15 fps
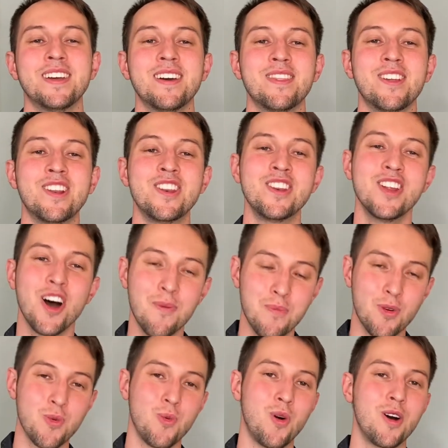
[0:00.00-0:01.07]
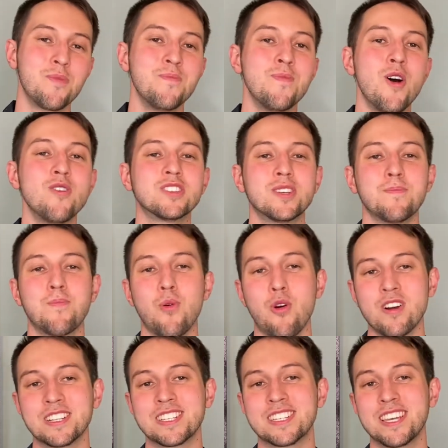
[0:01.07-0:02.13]
The number one most
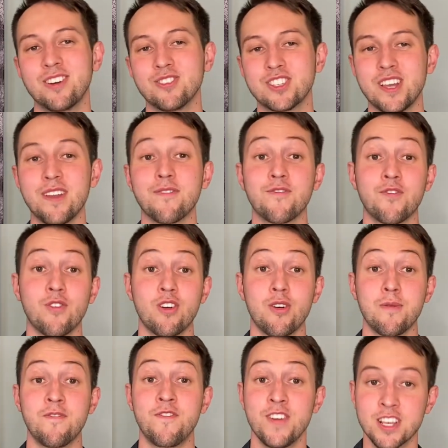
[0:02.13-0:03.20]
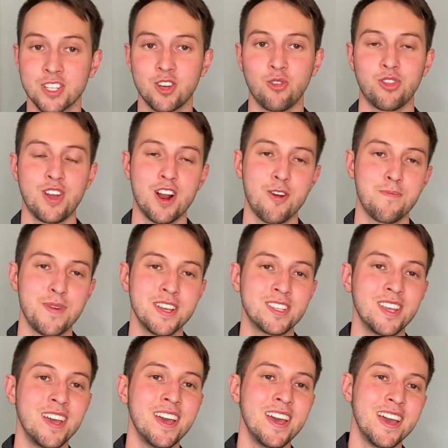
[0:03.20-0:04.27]
important skill set for a physical therapist
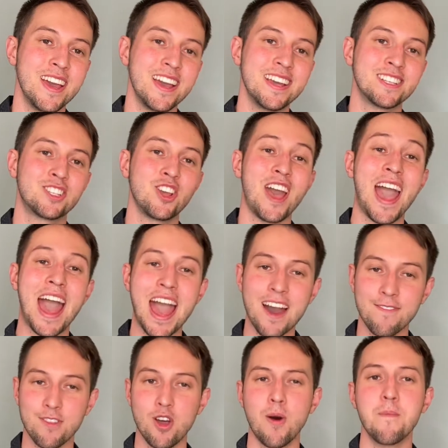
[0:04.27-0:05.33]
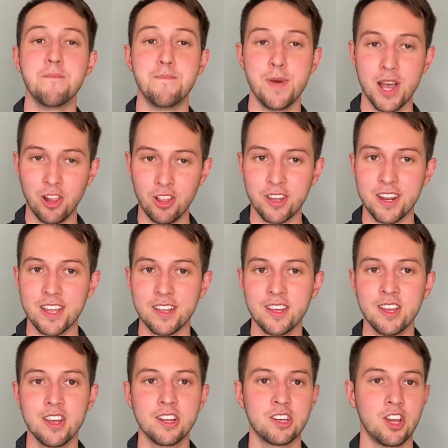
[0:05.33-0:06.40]
is to have the ability
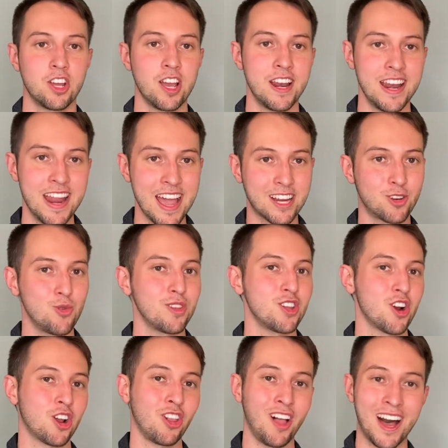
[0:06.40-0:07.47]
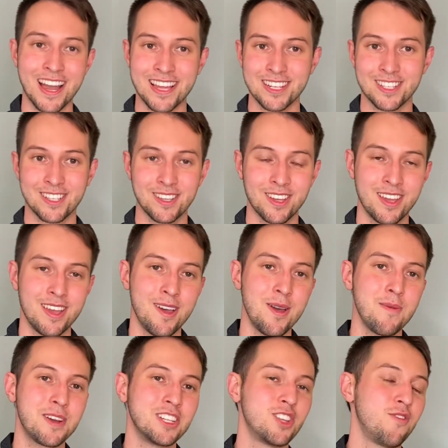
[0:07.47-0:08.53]
to connect with your clients.
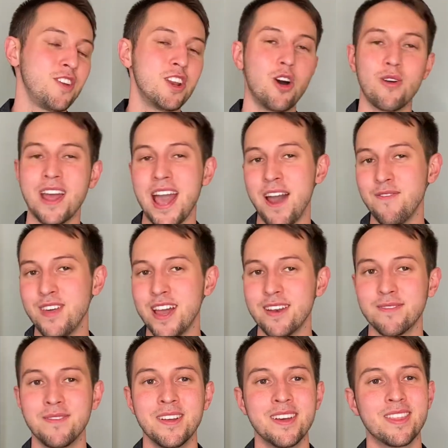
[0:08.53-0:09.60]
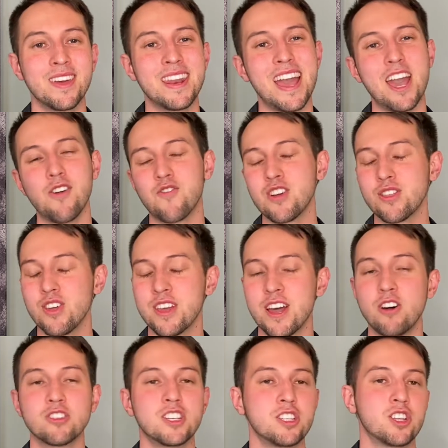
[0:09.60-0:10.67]
Because if you don't have that, then everything
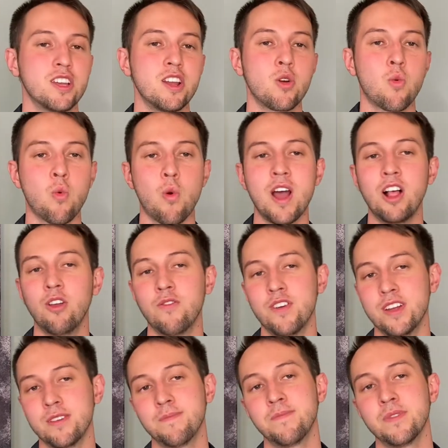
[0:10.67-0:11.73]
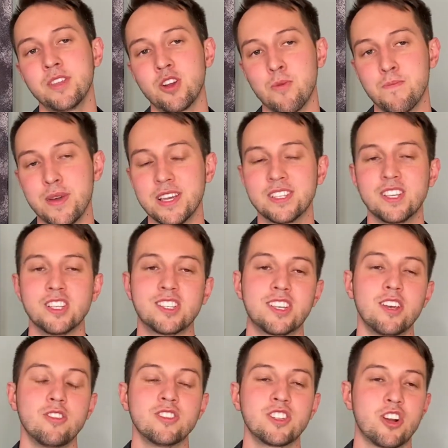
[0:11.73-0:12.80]
else is irrelevant. Your business
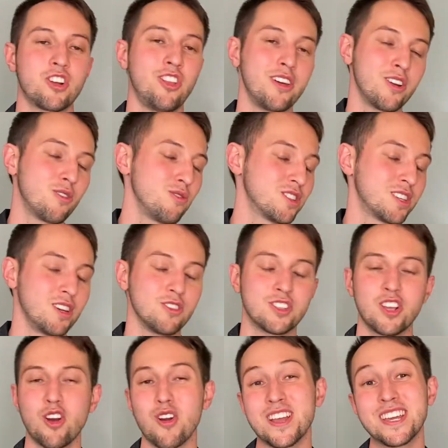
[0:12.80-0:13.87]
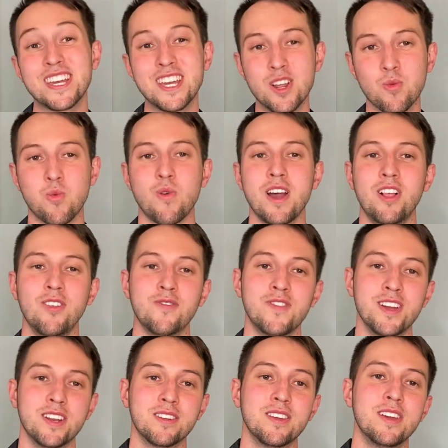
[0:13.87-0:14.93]
skills, your clinical skills, they're
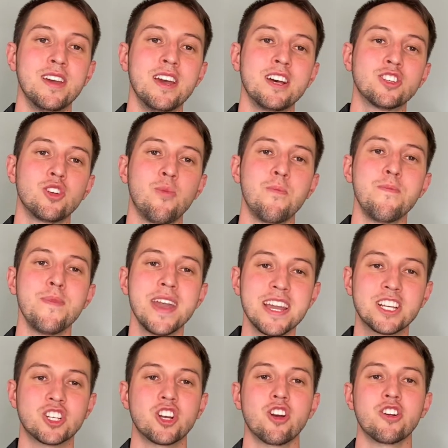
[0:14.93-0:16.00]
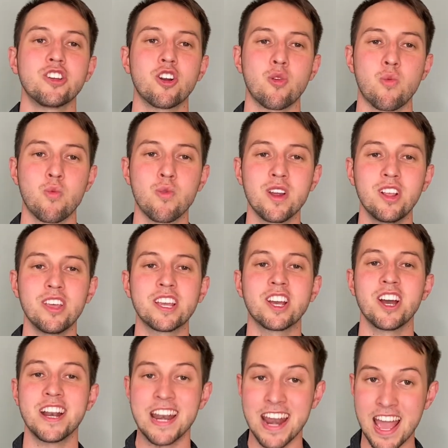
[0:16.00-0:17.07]
irrelevant. So make sure you're really
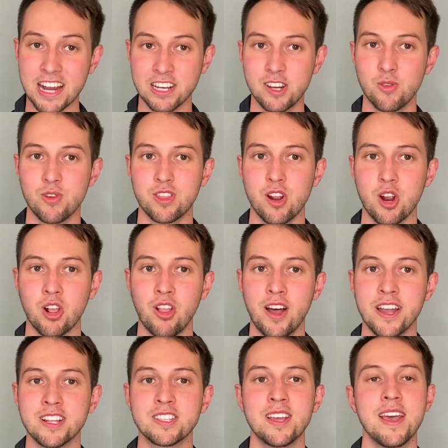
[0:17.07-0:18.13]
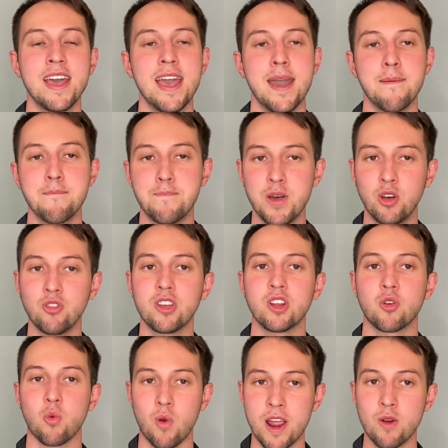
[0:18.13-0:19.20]
connecting with your clients and building
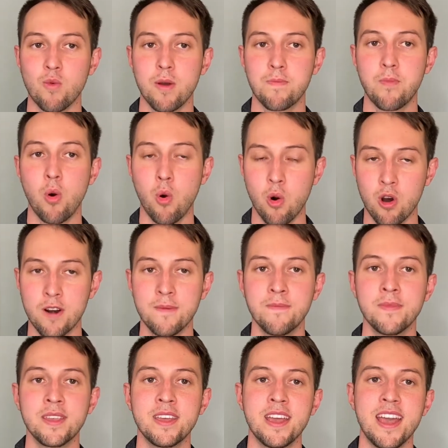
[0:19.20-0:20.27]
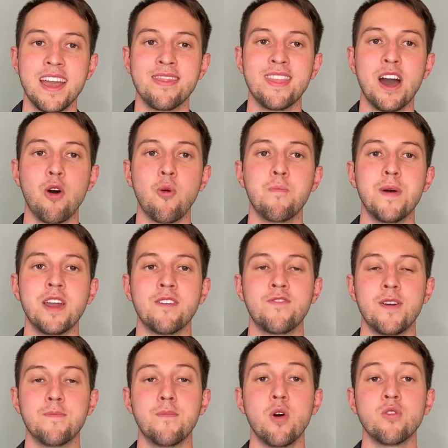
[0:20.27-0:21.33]
great rapport, and that will
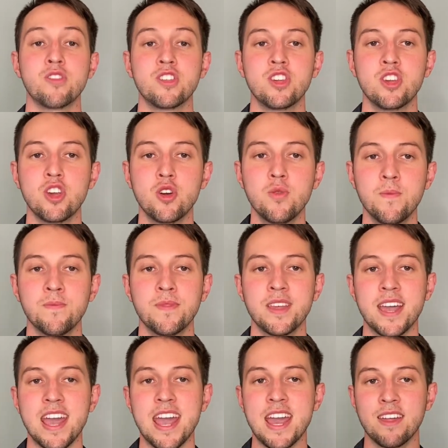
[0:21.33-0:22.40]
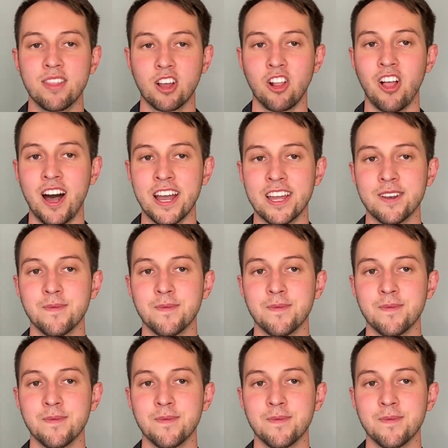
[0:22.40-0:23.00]
benefit both you and the client.